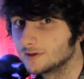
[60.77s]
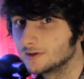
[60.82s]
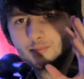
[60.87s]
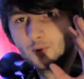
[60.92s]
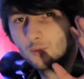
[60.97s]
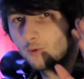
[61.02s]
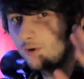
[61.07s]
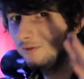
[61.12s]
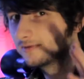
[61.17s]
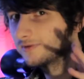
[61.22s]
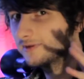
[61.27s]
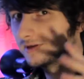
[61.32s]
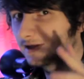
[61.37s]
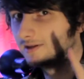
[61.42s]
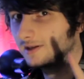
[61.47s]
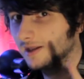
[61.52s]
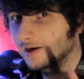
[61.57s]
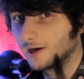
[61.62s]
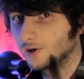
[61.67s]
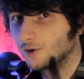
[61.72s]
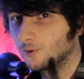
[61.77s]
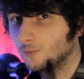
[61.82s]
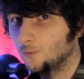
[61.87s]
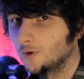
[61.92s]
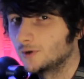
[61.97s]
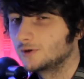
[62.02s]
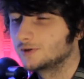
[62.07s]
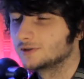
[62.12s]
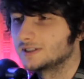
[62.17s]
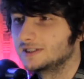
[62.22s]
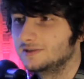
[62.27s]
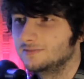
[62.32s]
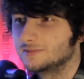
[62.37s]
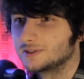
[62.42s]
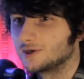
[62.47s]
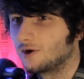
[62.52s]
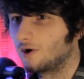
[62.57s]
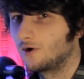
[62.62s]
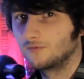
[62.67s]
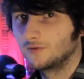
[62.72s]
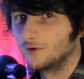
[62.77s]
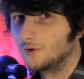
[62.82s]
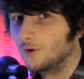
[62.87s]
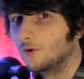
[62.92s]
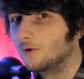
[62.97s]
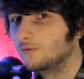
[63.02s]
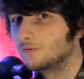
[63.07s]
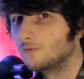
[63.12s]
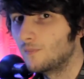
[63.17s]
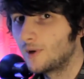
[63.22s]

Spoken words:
but one thing LEGO Worlds seems to offer over